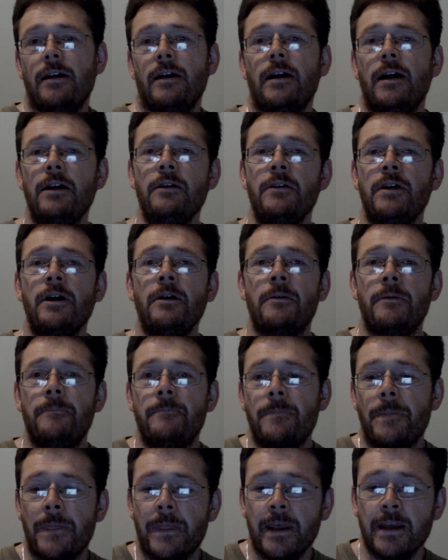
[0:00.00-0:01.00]
I don't know.
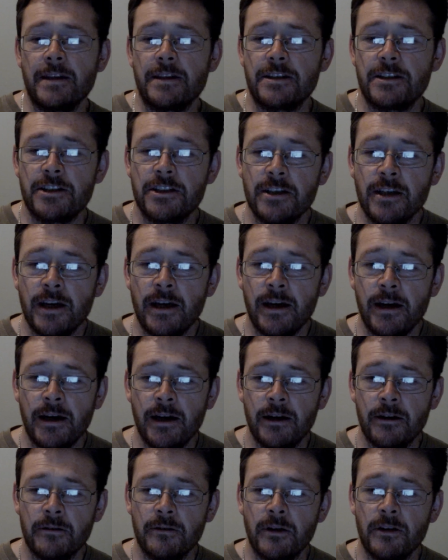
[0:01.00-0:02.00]
It's
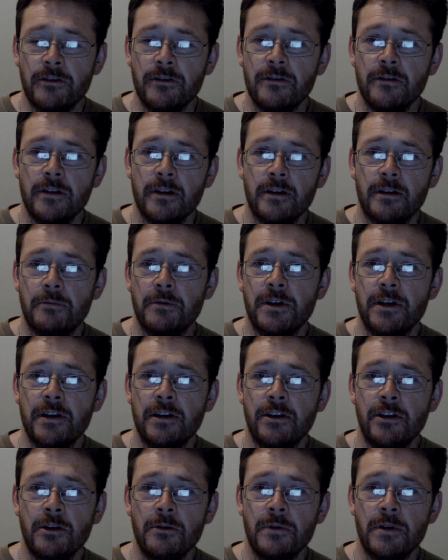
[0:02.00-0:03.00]
we could
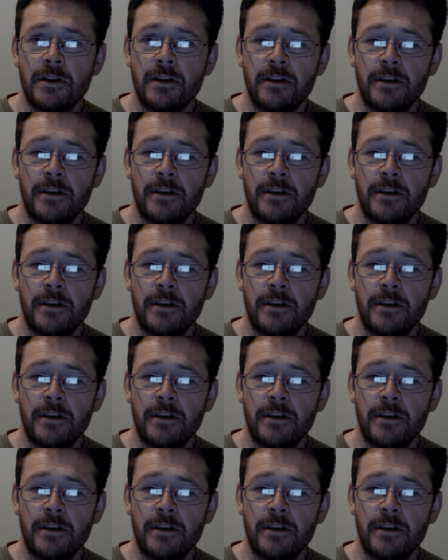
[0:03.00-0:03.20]
do with